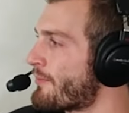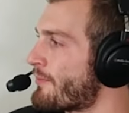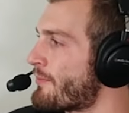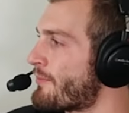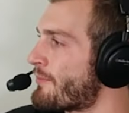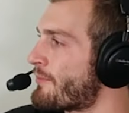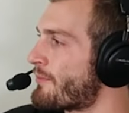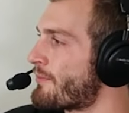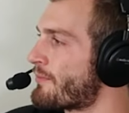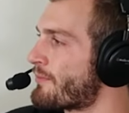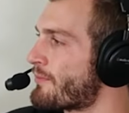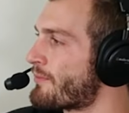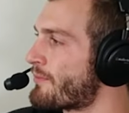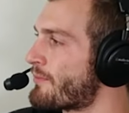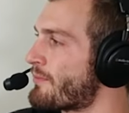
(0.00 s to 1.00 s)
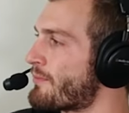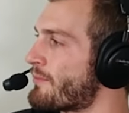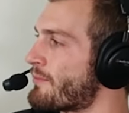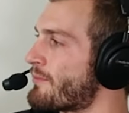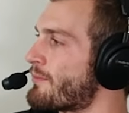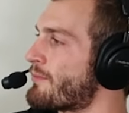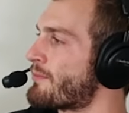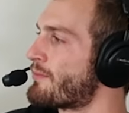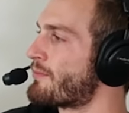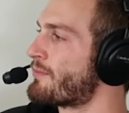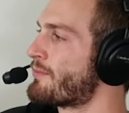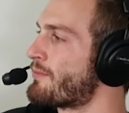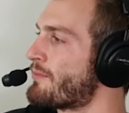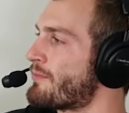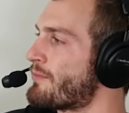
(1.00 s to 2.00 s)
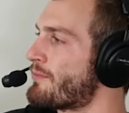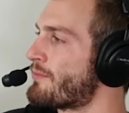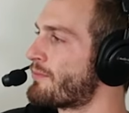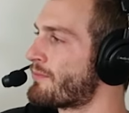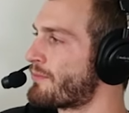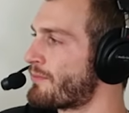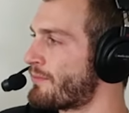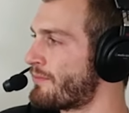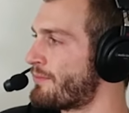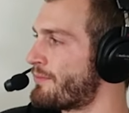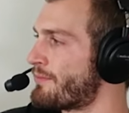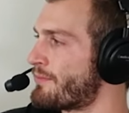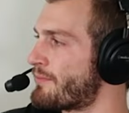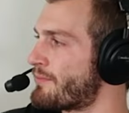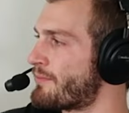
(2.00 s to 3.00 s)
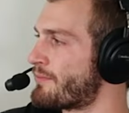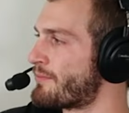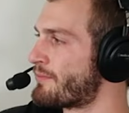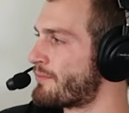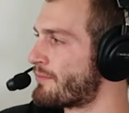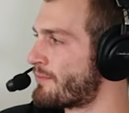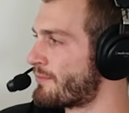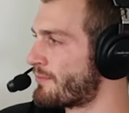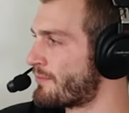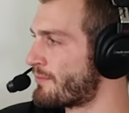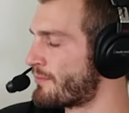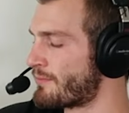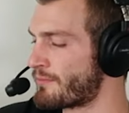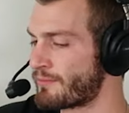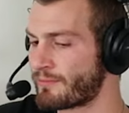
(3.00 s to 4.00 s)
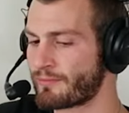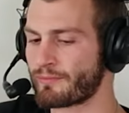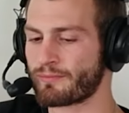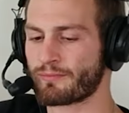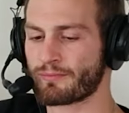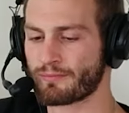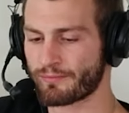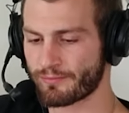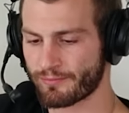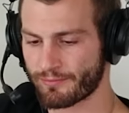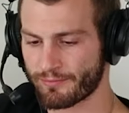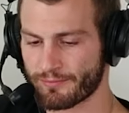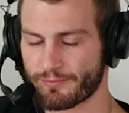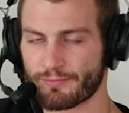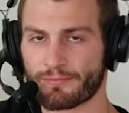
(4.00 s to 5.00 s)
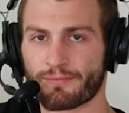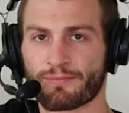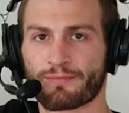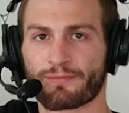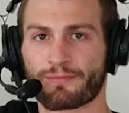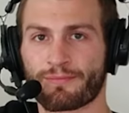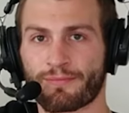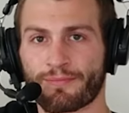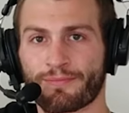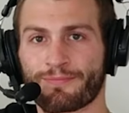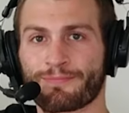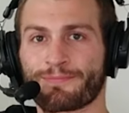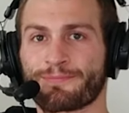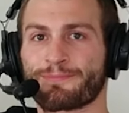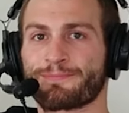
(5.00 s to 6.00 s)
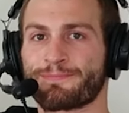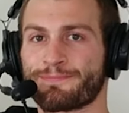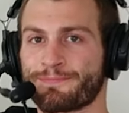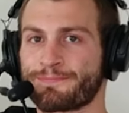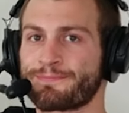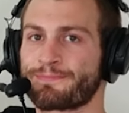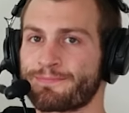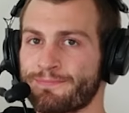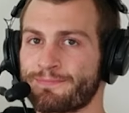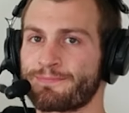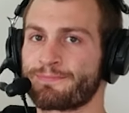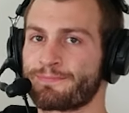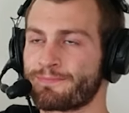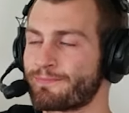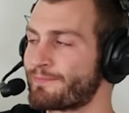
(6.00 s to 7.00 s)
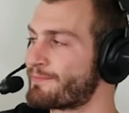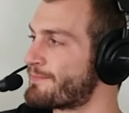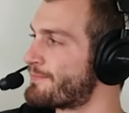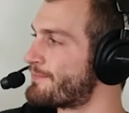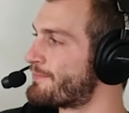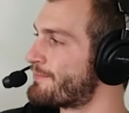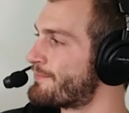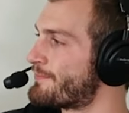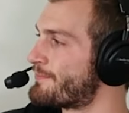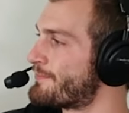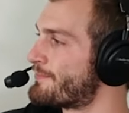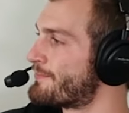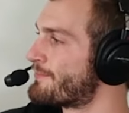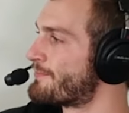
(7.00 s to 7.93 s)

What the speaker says: This person isn't speaking.